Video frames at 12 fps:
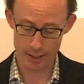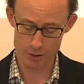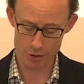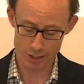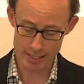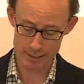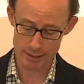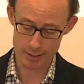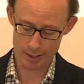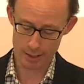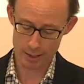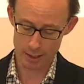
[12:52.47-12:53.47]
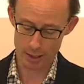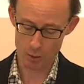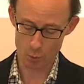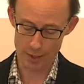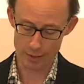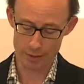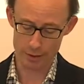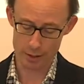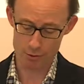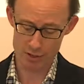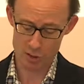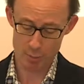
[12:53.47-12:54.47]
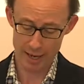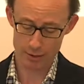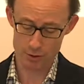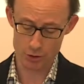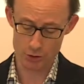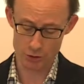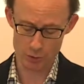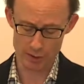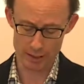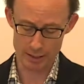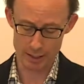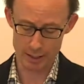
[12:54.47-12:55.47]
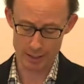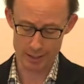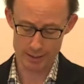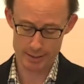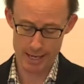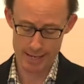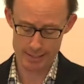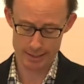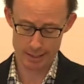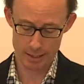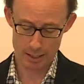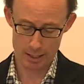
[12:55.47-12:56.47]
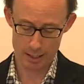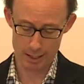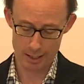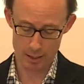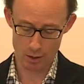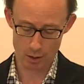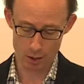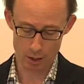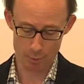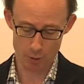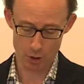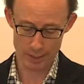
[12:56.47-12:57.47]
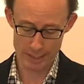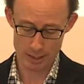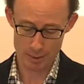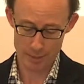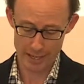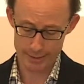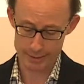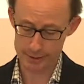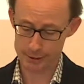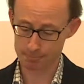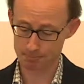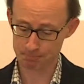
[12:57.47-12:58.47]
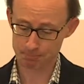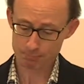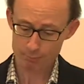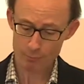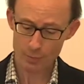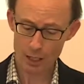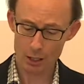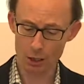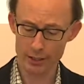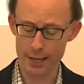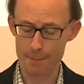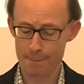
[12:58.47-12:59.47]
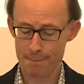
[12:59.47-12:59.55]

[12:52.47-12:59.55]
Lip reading: treated with the respect due to a state upon independence. Okay.